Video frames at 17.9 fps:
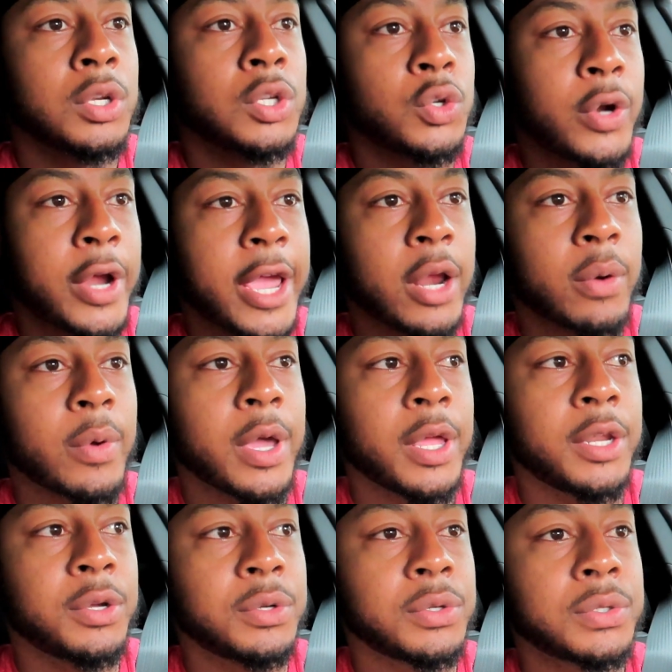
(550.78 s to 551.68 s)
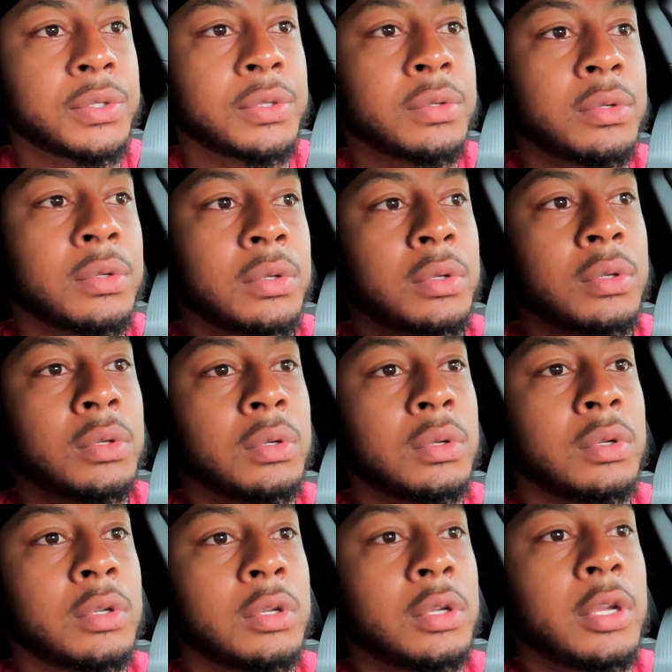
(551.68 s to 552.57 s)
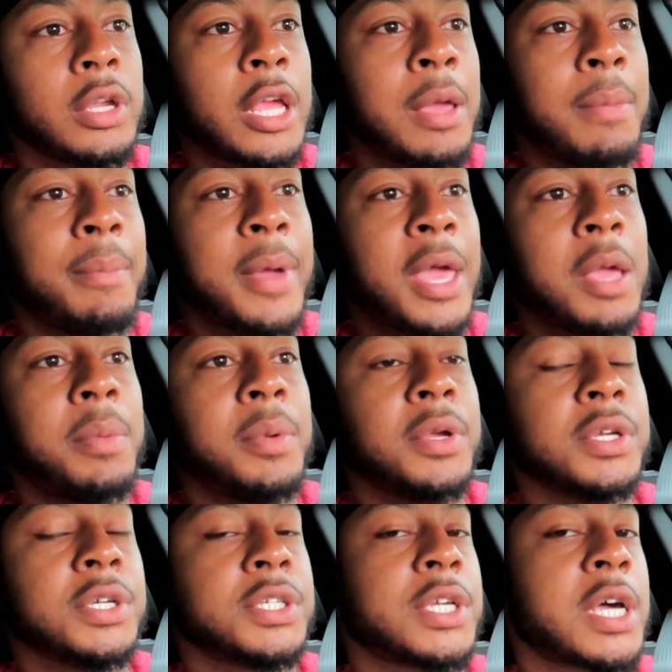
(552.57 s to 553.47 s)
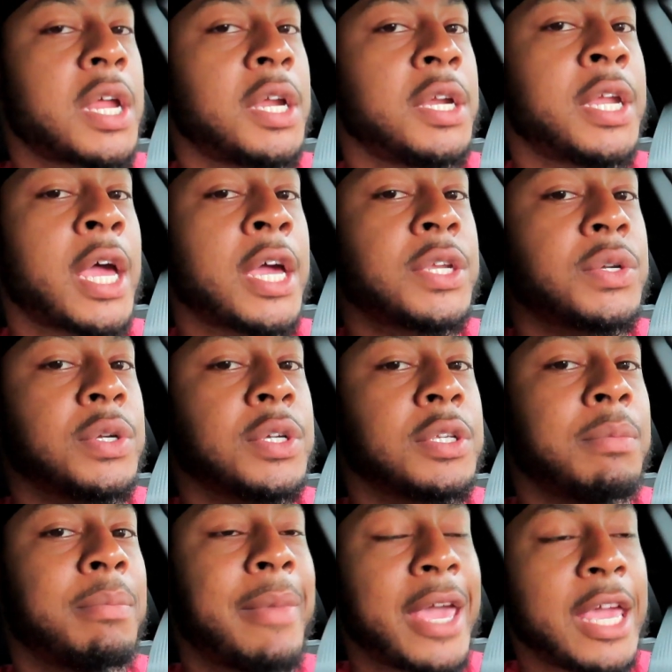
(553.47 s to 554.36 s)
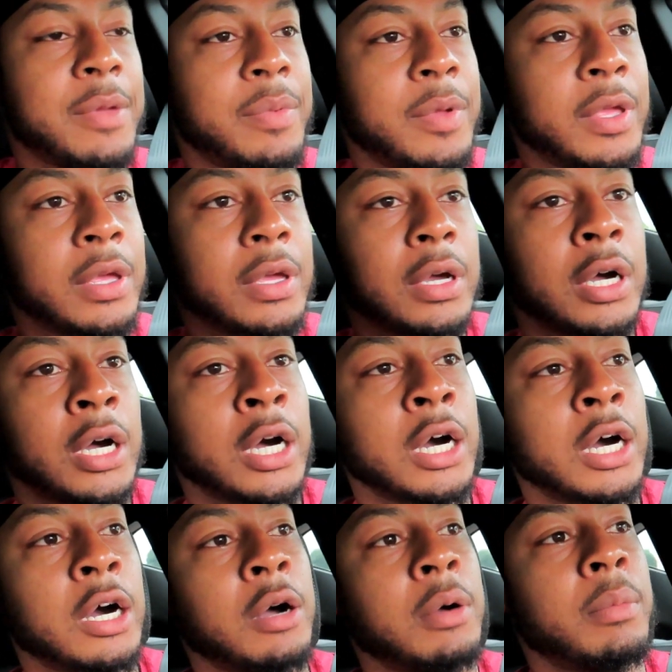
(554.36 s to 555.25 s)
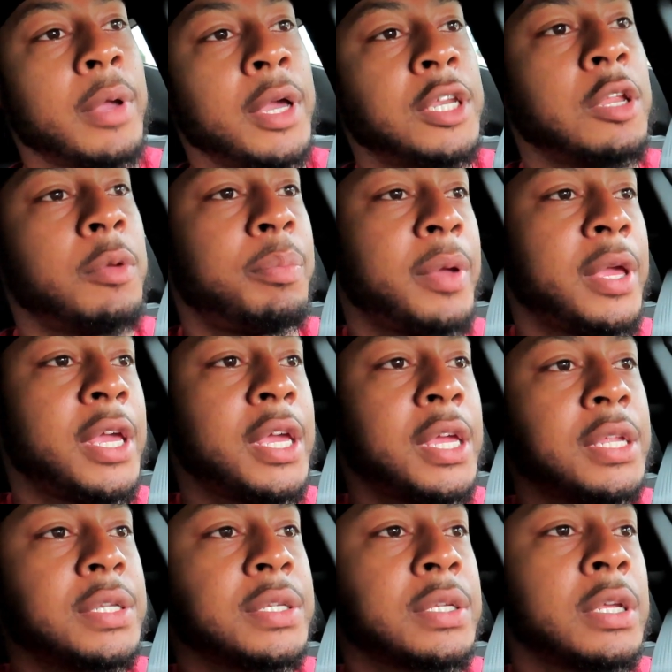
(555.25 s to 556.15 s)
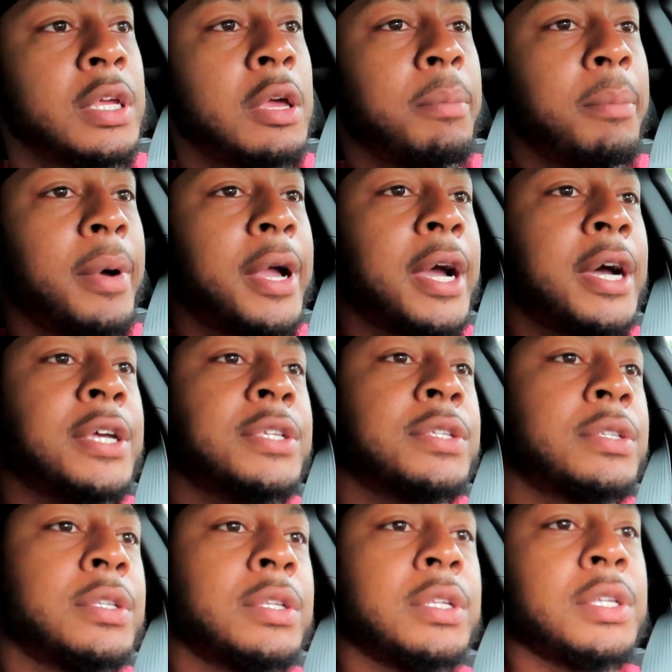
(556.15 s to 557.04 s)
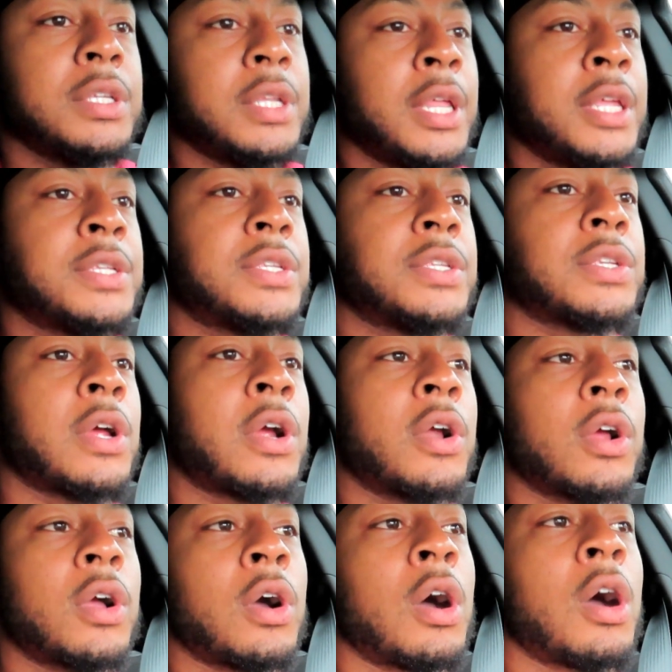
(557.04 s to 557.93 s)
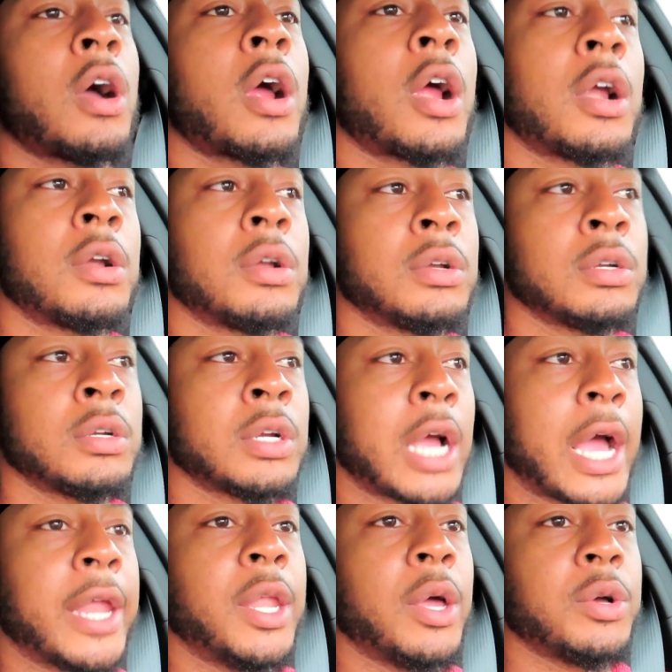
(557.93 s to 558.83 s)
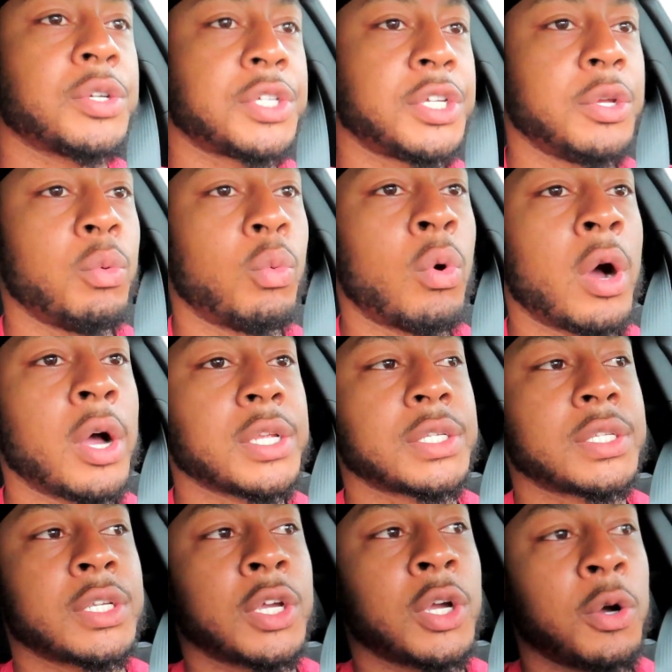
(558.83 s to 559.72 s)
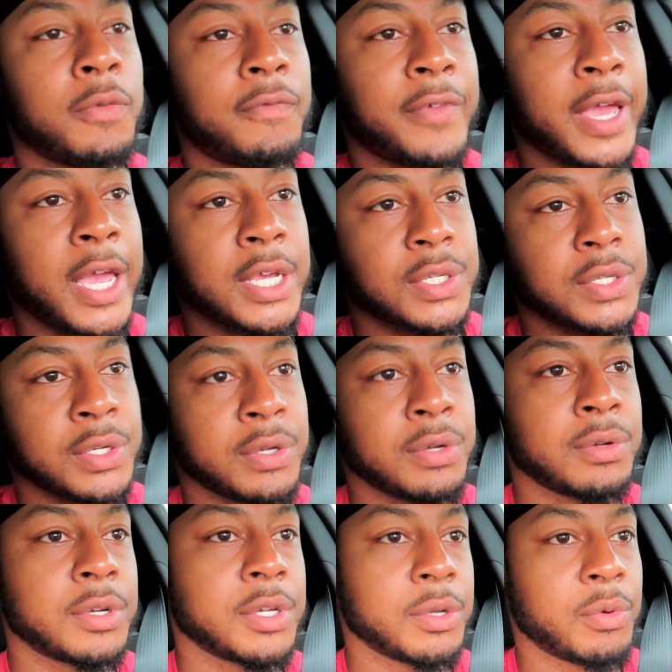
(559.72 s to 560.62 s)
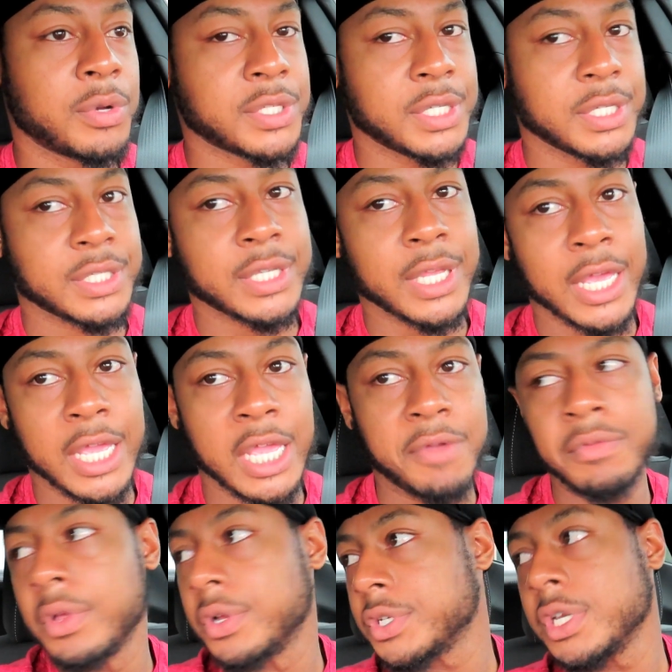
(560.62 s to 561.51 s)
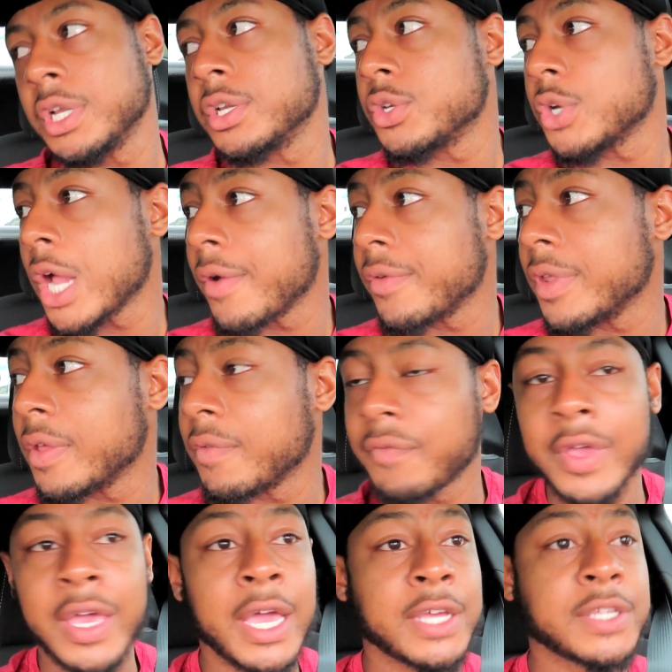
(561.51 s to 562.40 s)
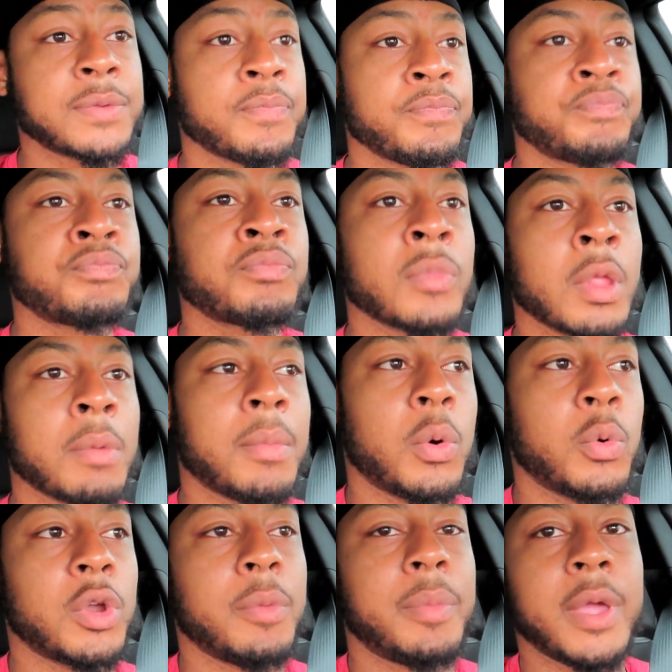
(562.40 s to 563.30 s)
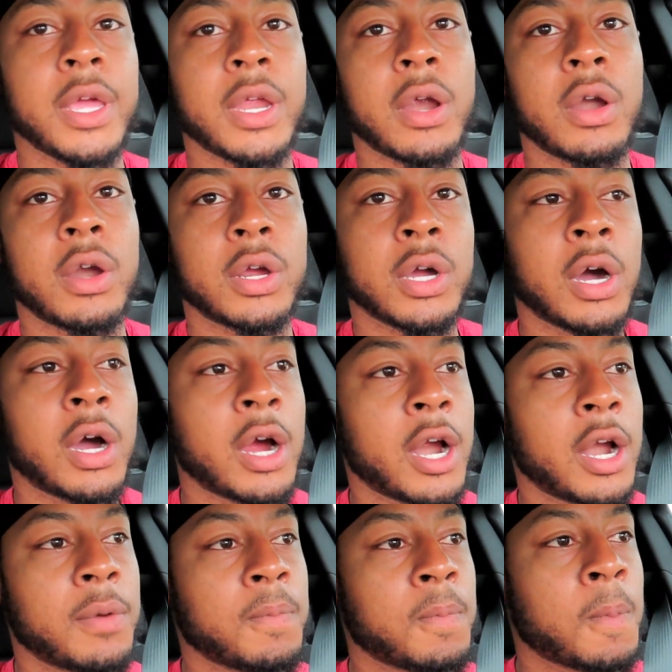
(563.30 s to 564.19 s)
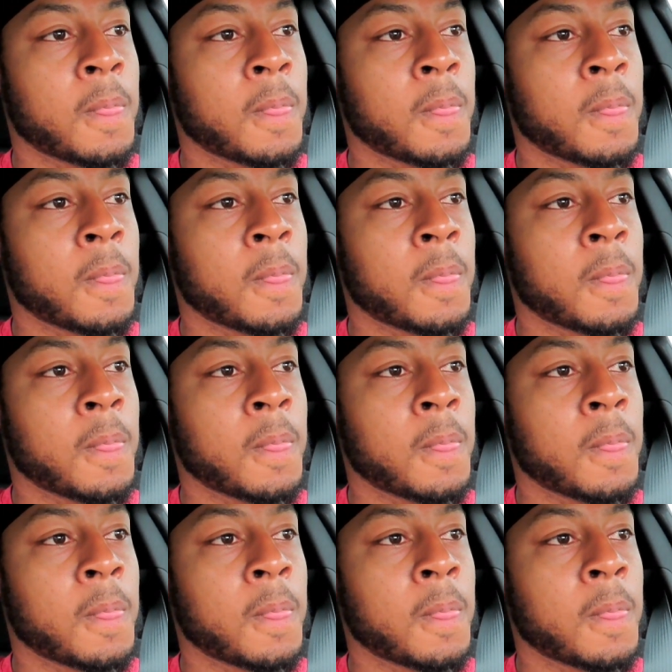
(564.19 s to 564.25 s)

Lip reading: drag radials, and maybe a shot of nitrous. Maybe. It depends, because this is her car. I know she wants to go faster, and what she say, even though she doesn't drive it that fast. But with it being her car,